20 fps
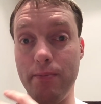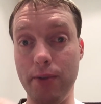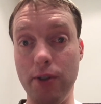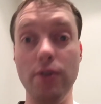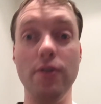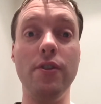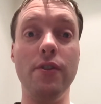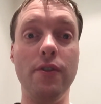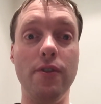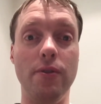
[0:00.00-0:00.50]

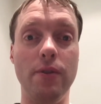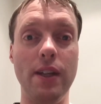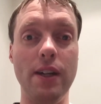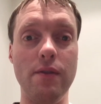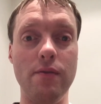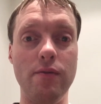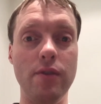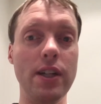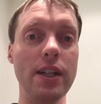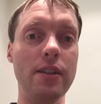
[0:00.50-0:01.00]
beautiful.
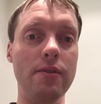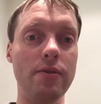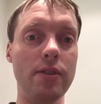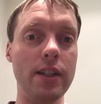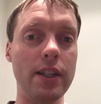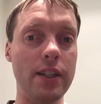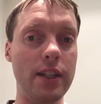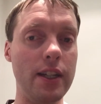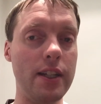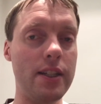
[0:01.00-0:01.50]
They're really,
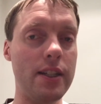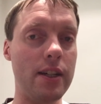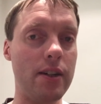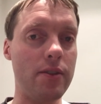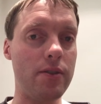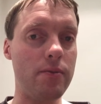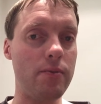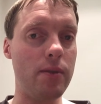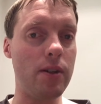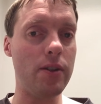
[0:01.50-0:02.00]
really
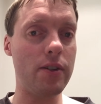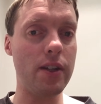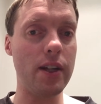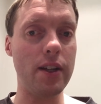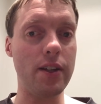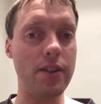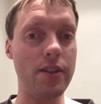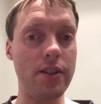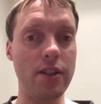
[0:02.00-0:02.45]
detailed and well done.